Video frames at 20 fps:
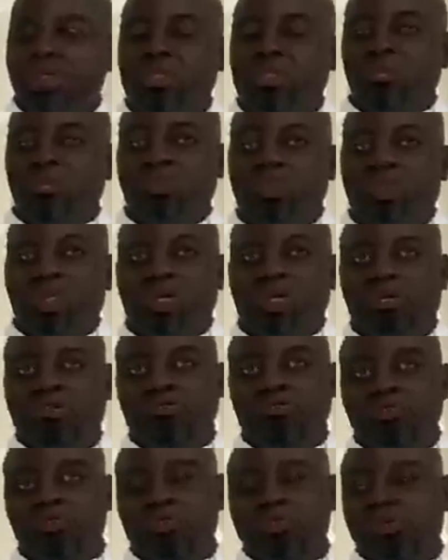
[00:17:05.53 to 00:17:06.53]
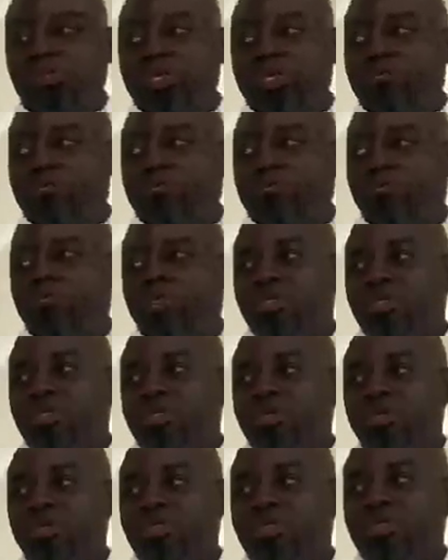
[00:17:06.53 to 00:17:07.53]
Then with that, if you put all that
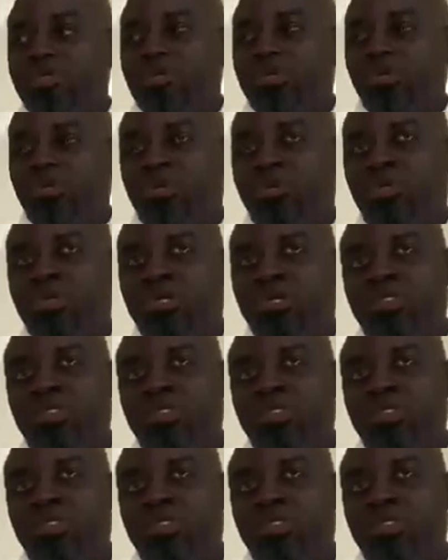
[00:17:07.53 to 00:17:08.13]
information, you know,